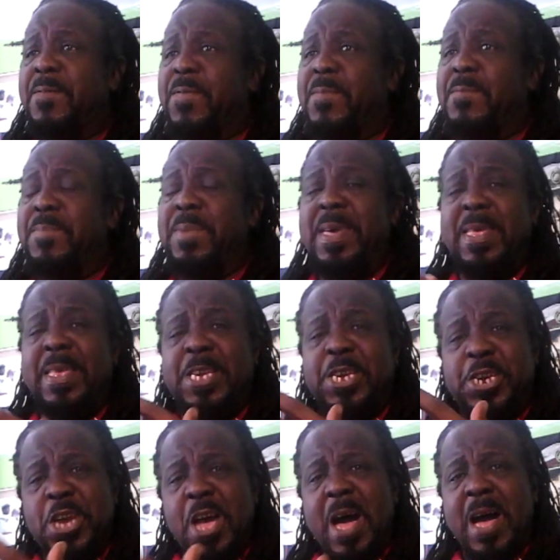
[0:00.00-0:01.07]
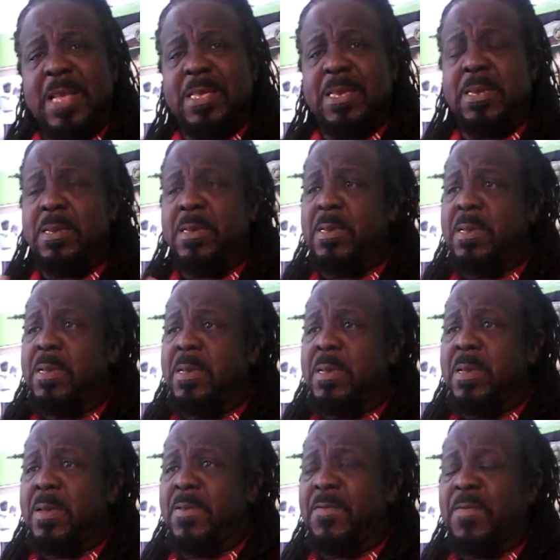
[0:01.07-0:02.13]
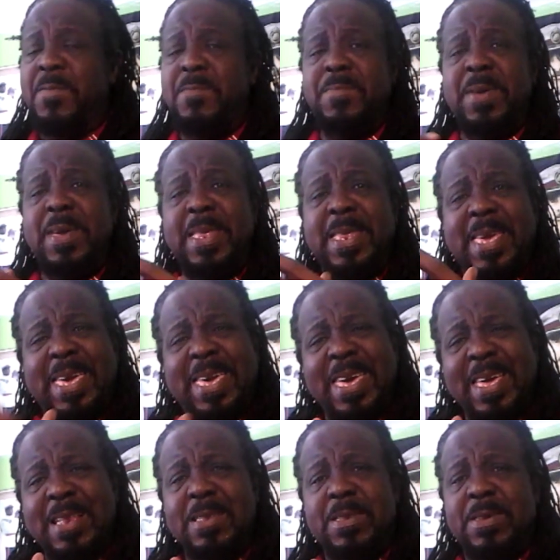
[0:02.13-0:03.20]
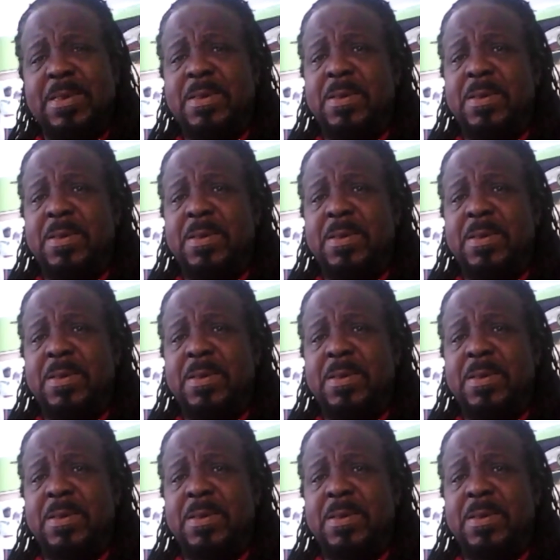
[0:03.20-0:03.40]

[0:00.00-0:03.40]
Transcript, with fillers: from being shot, from being killed.